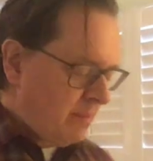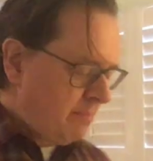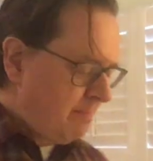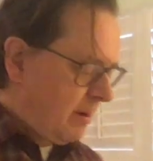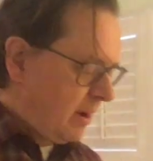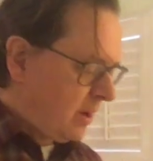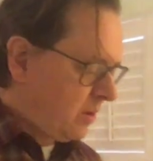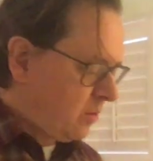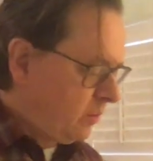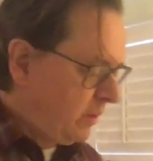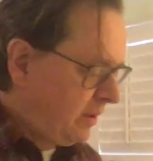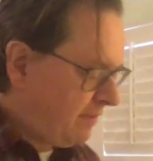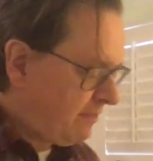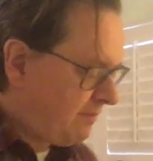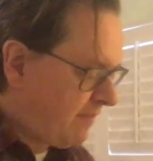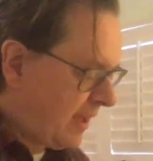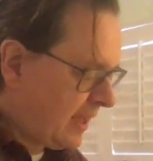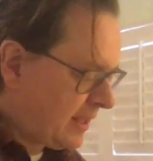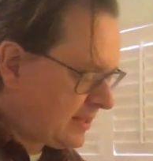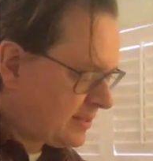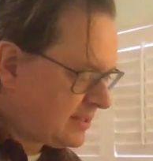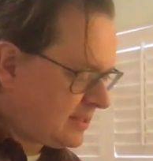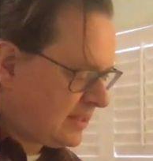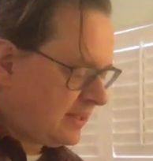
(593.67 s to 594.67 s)
but we
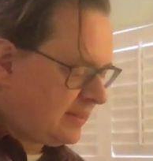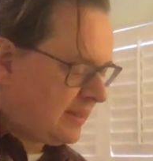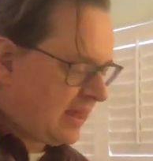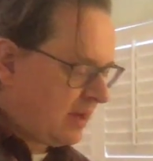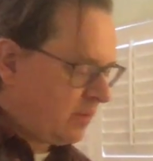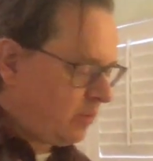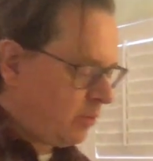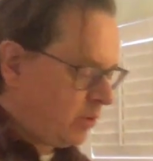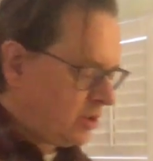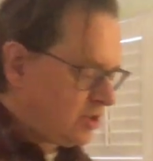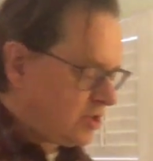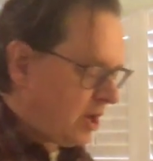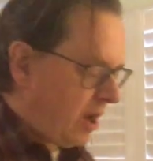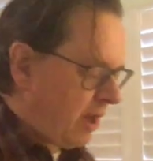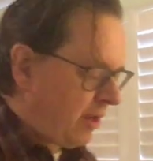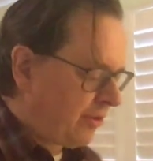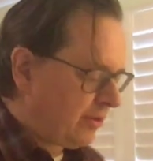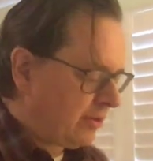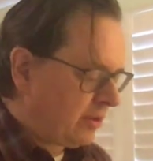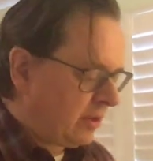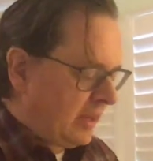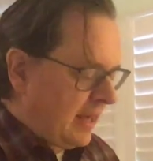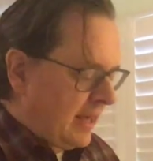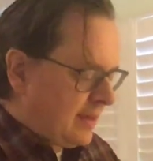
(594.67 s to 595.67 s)
fancy they would
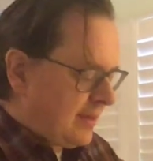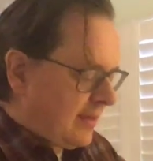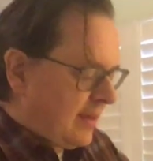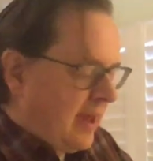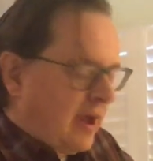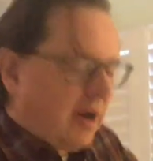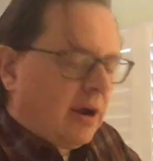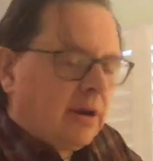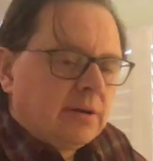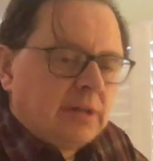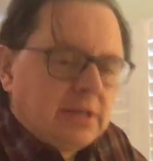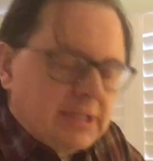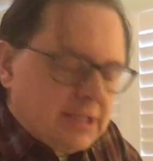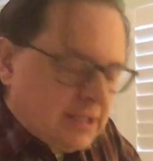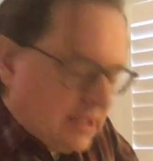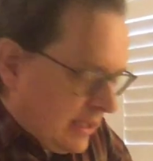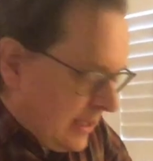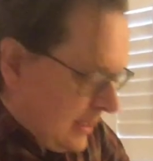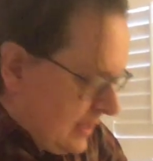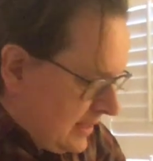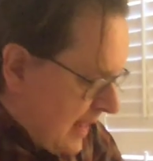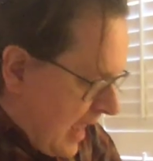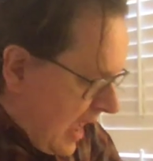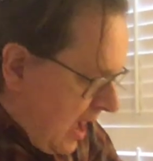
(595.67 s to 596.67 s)
jostle less
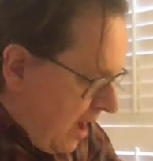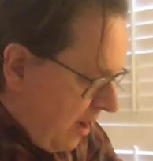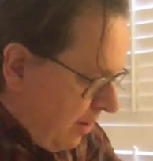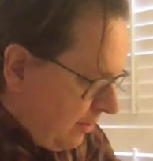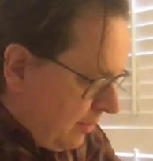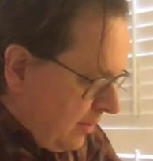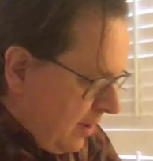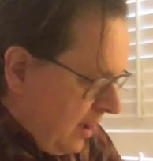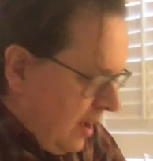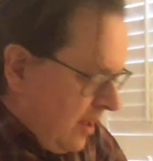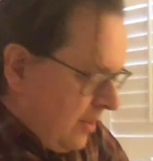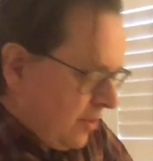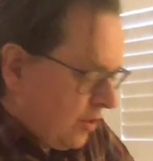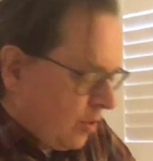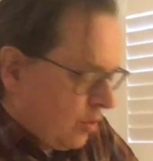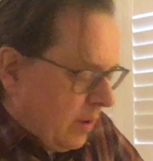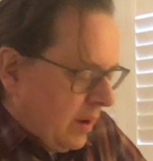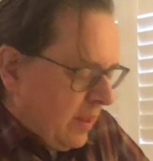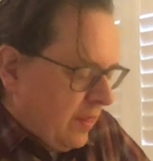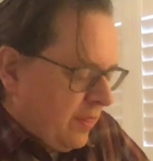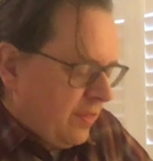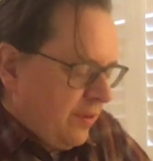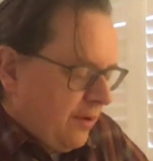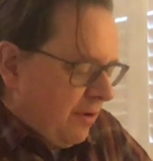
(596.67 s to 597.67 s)
carelessly down the
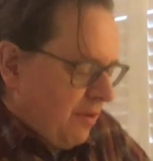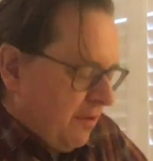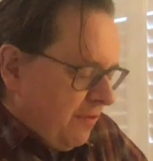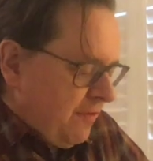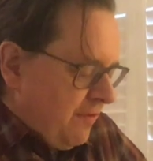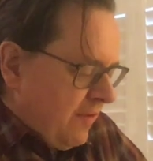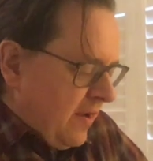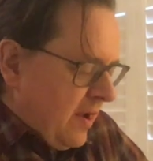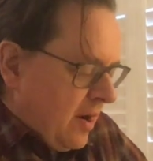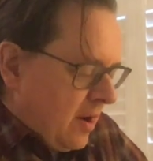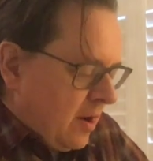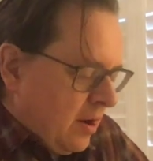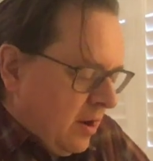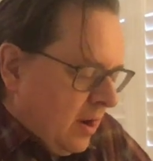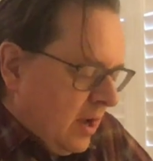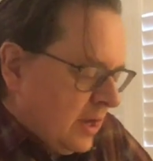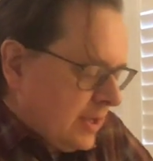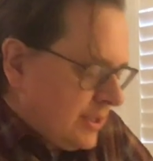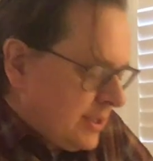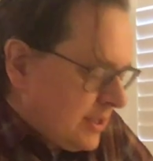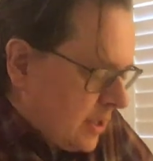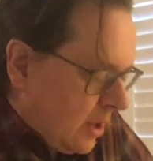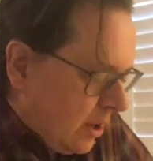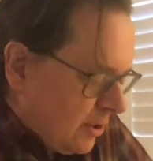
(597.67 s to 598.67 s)
great thoroughfare,
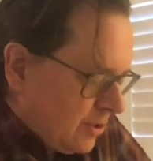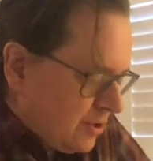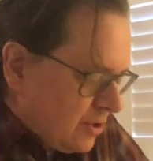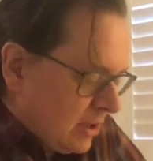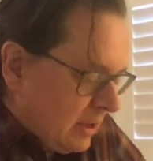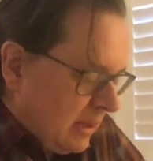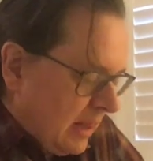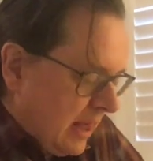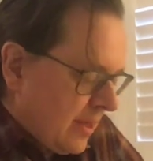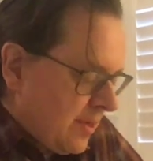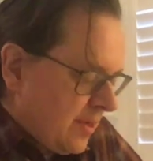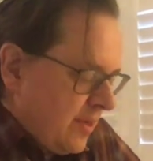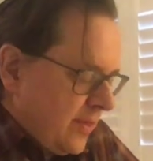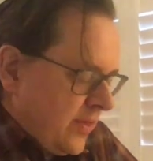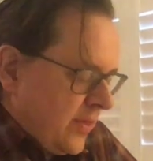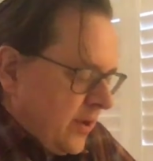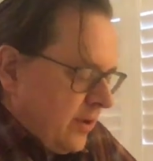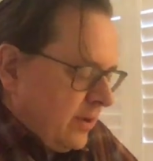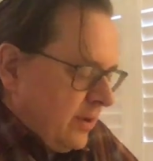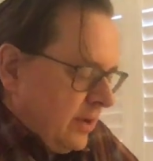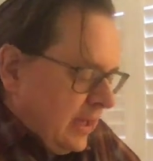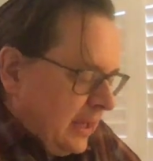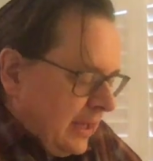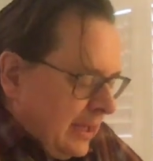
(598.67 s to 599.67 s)
saunter less at
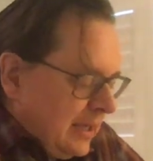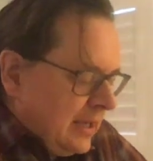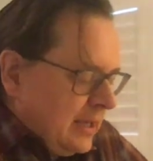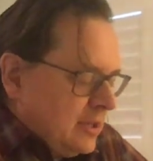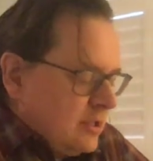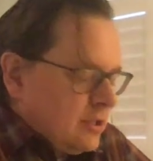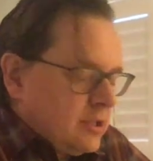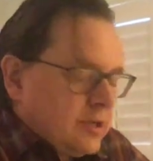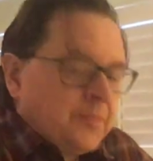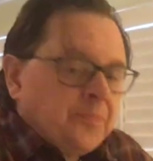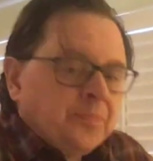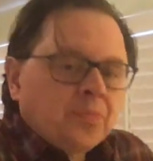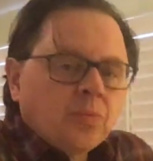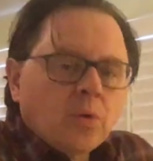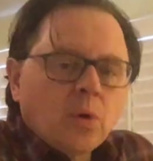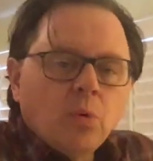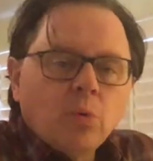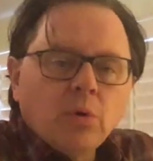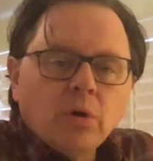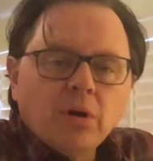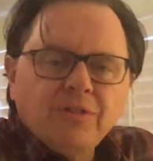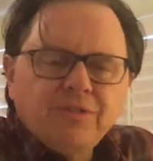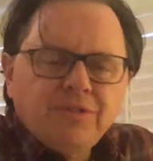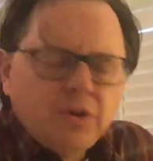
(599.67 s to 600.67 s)
their ease,
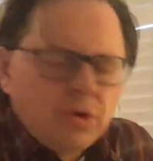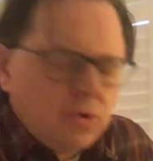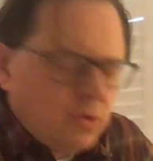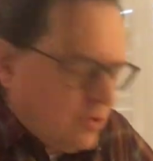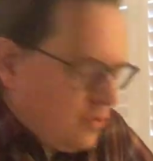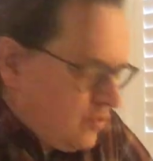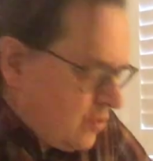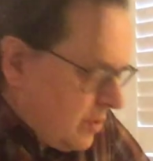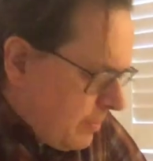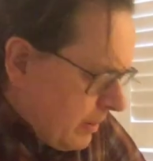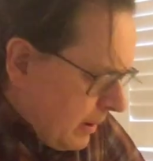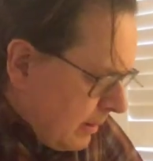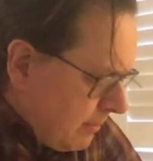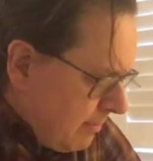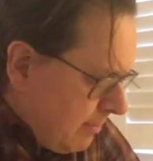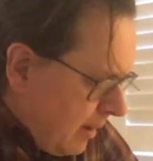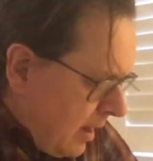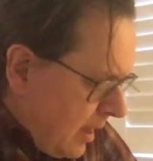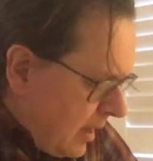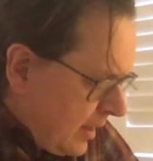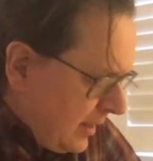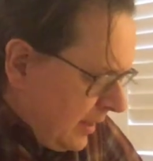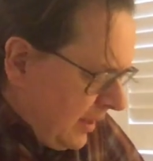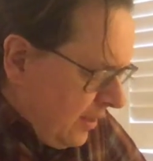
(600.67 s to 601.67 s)
where a few dripping
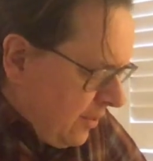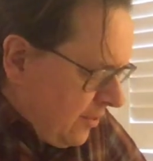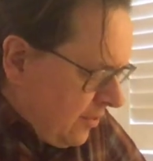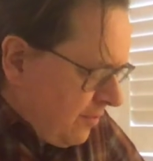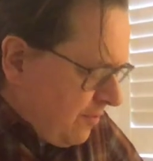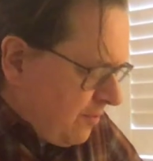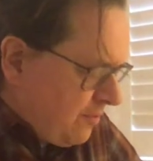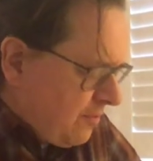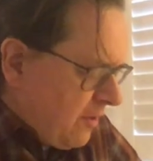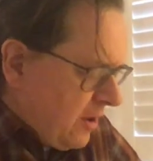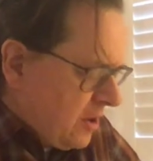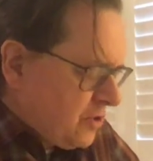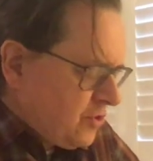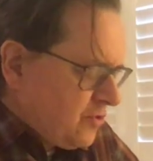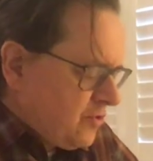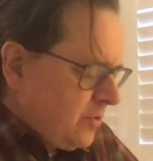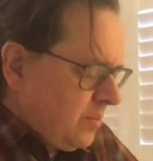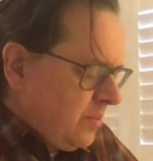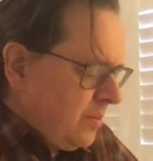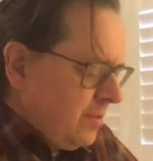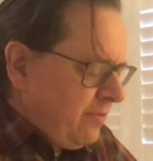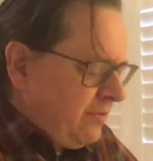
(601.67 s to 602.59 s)
bodies, fresh from the